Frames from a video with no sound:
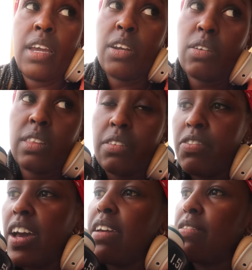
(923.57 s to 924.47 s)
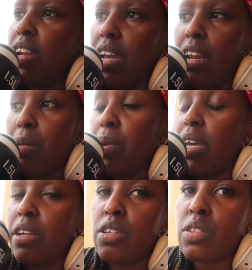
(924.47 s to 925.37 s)
and not the 5,900 I
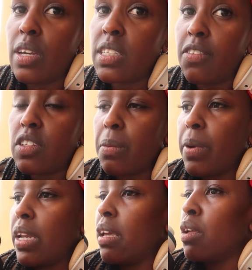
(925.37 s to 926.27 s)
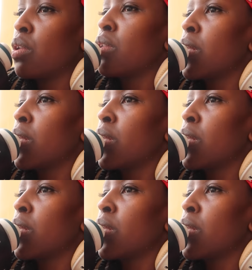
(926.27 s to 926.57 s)
paid. So I saved some money.